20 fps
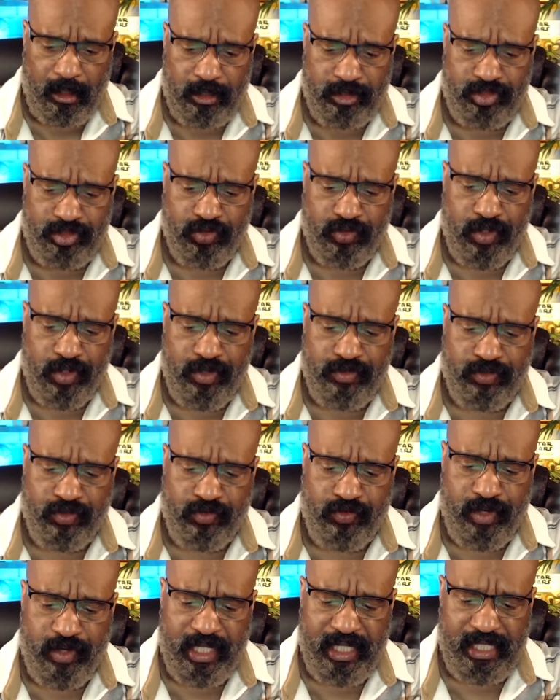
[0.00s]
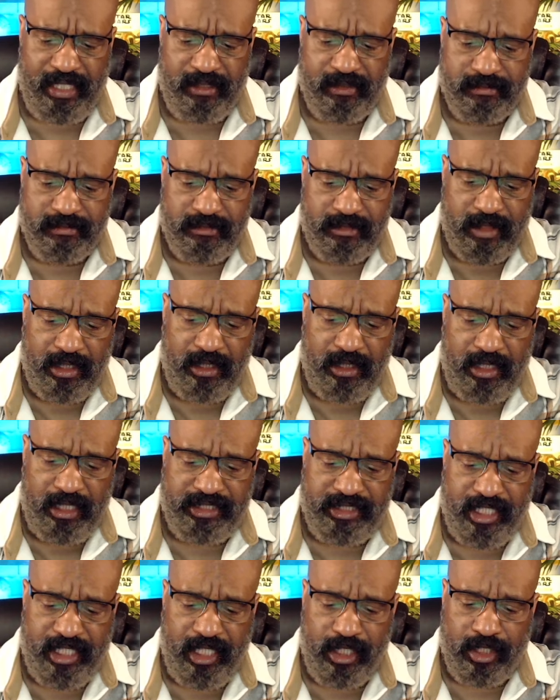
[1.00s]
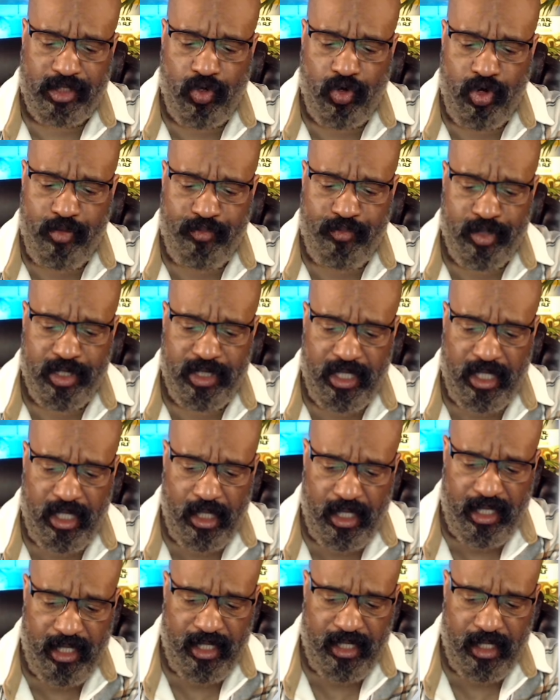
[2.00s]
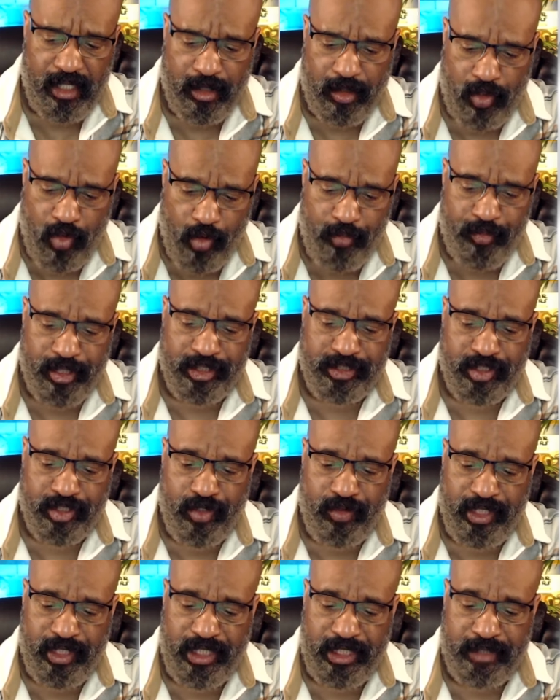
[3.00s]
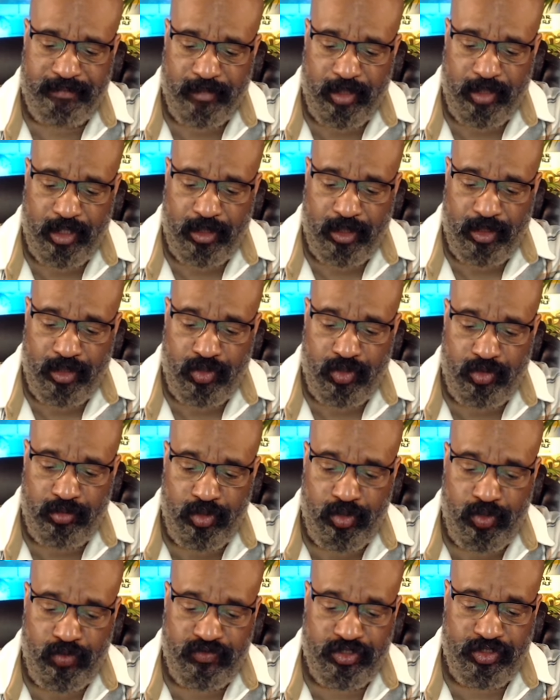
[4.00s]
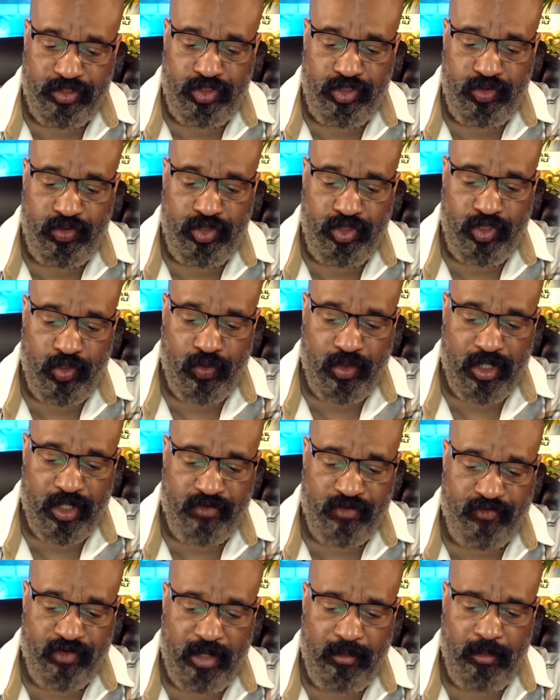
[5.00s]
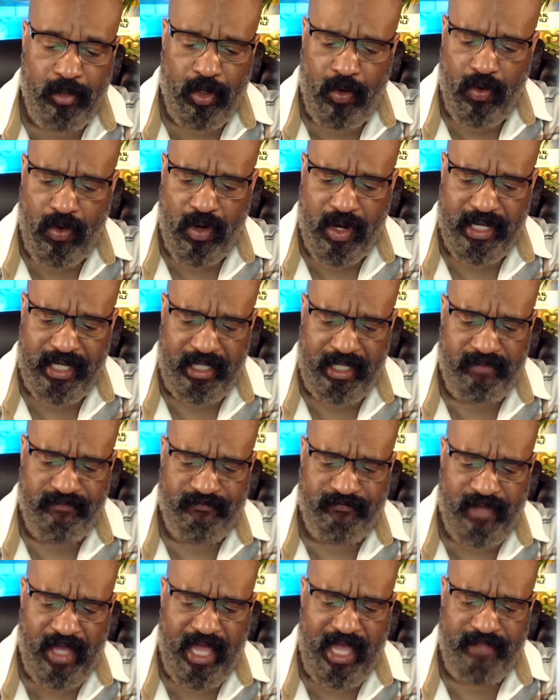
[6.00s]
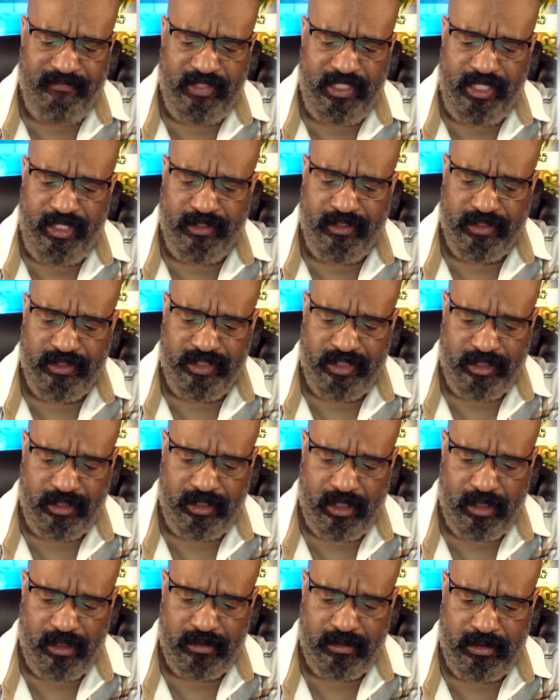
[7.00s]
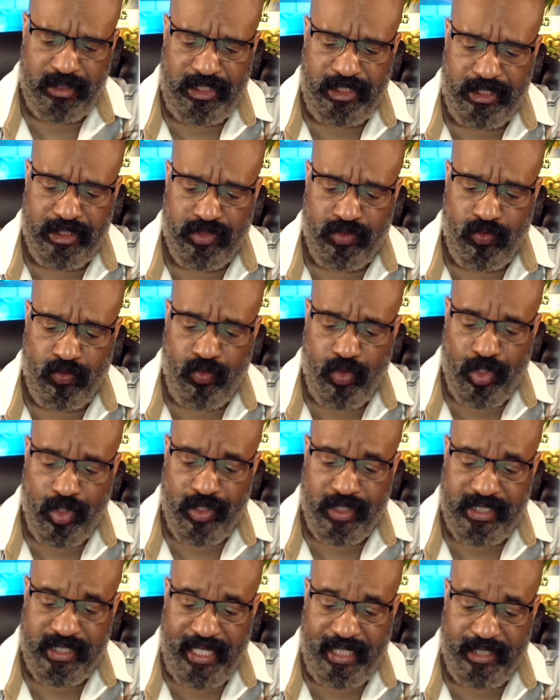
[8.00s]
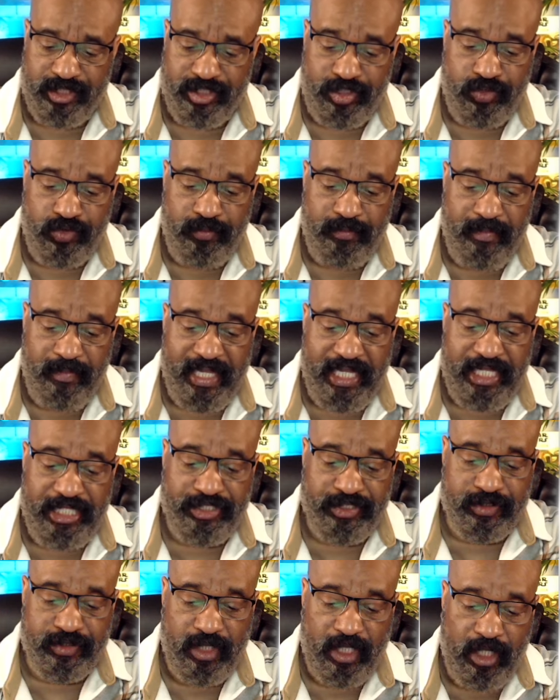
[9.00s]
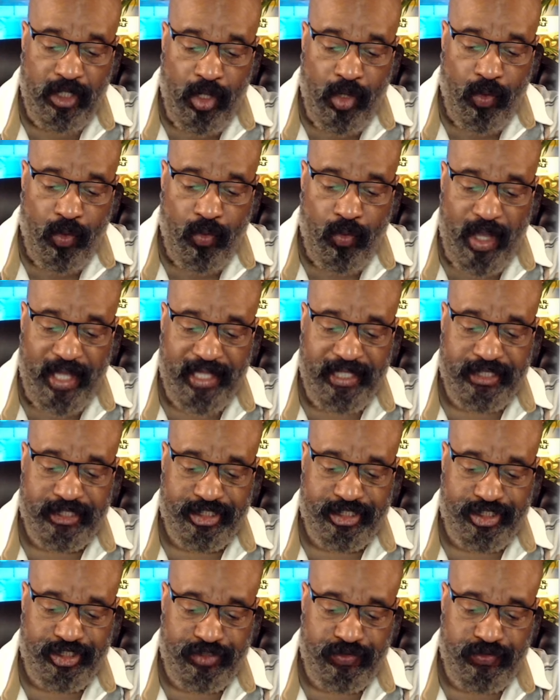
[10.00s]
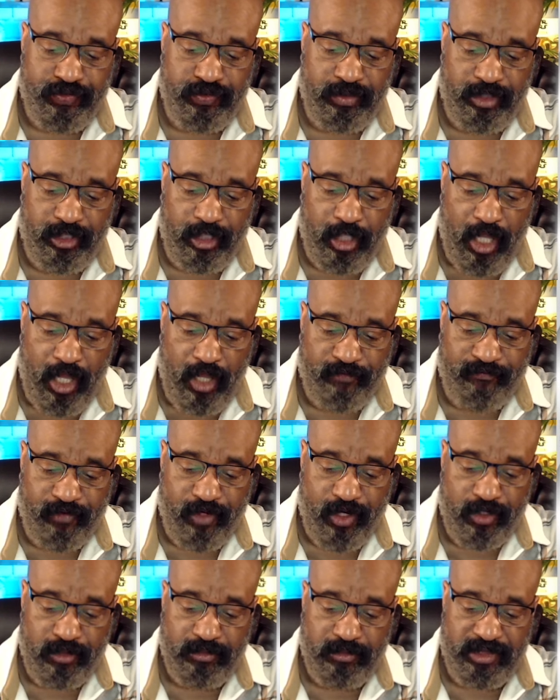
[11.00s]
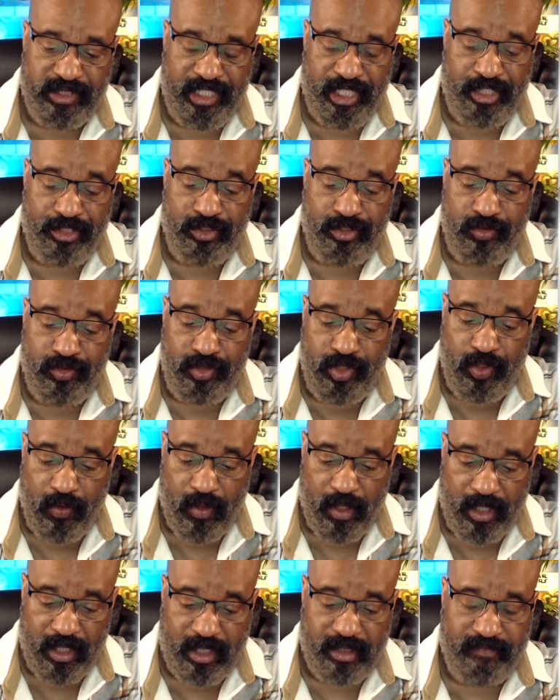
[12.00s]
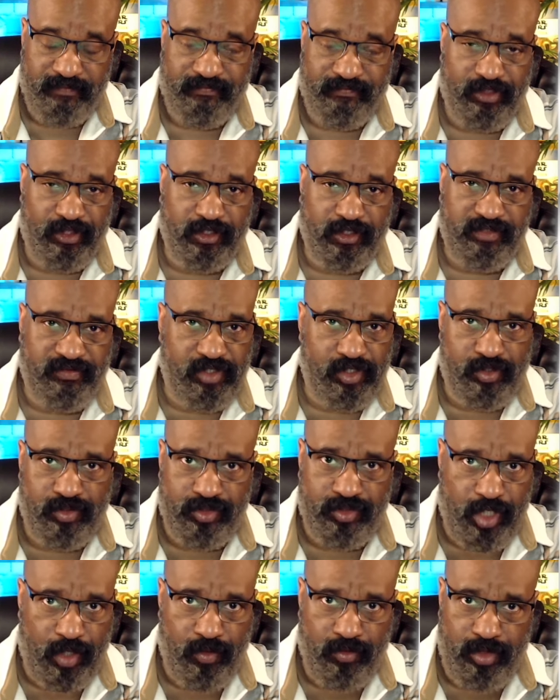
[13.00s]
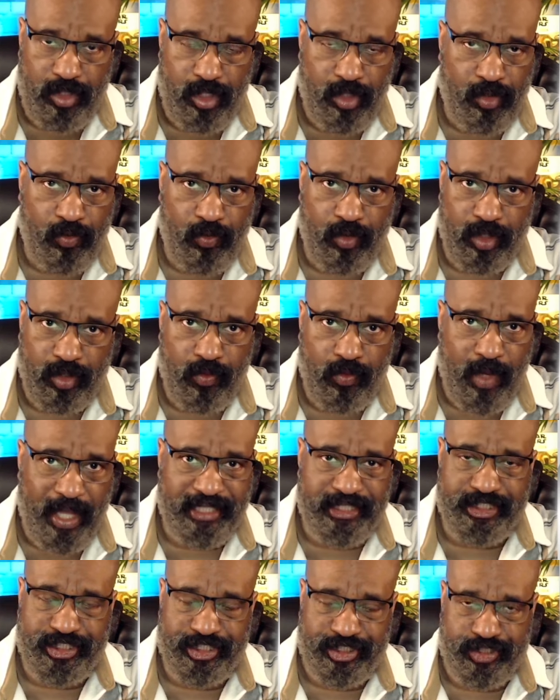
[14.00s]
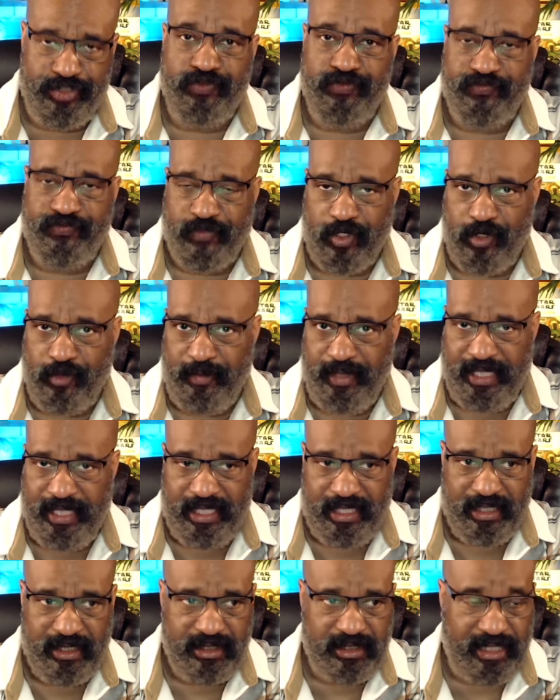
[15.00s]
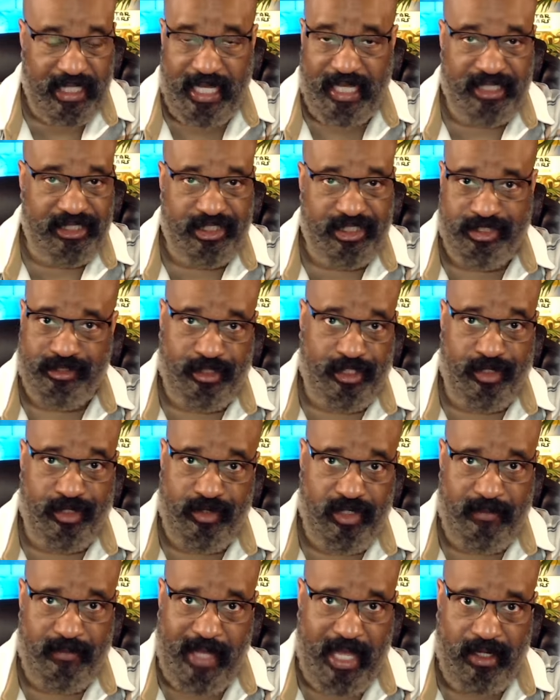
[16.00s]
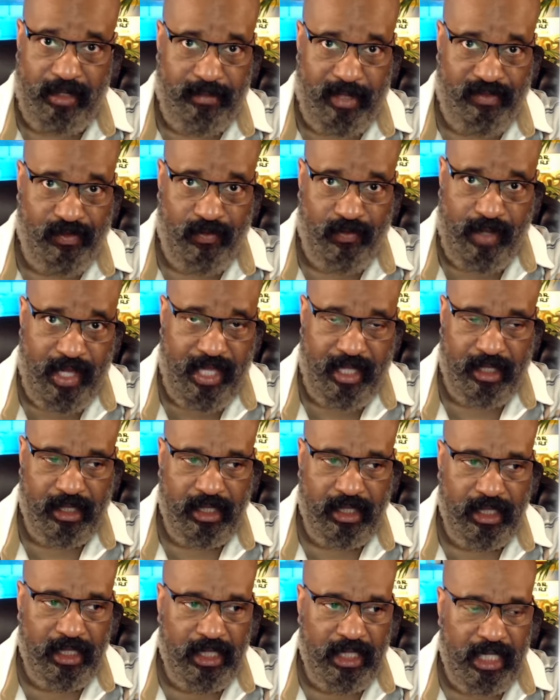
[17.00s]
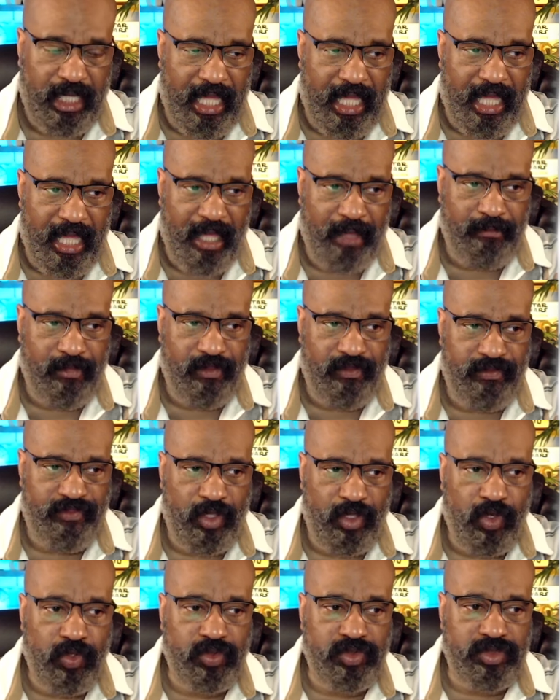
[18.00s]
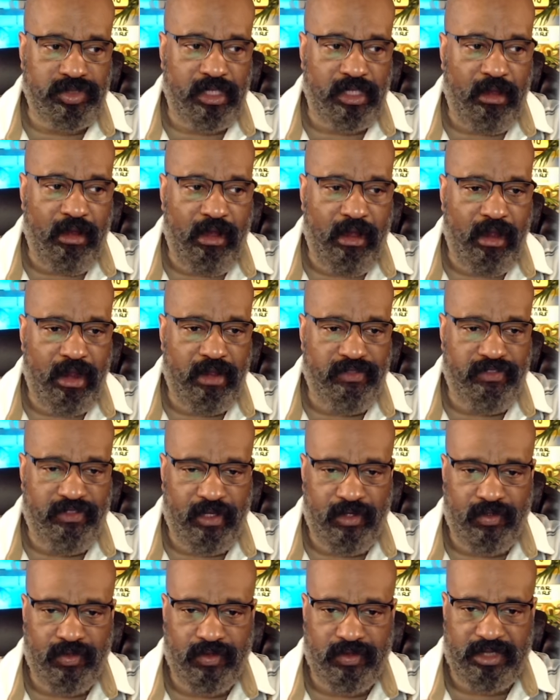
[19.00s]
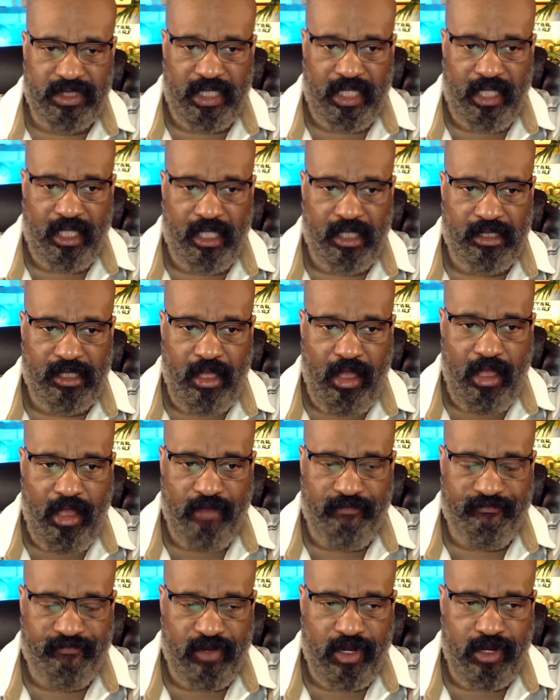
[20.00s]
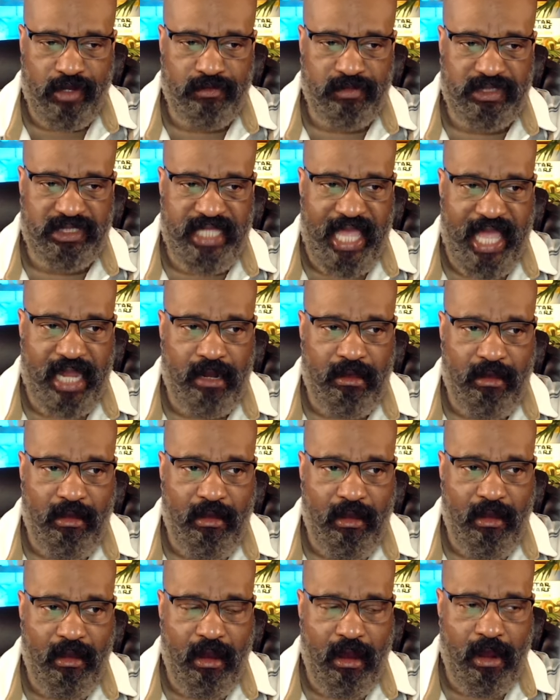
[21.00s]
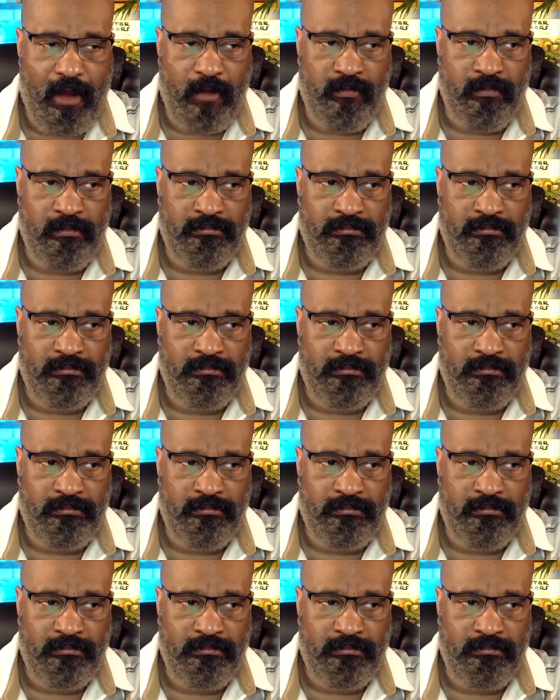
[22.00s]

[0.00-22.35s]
Juror 3 is a corporate attorney who moved to New York from Oregon 5 years ago. He has worked at two major white shoe law firms in New York. For those of you who don't know what a white shoe firm is, and I just learned about it, by the way, those are those law firms that are,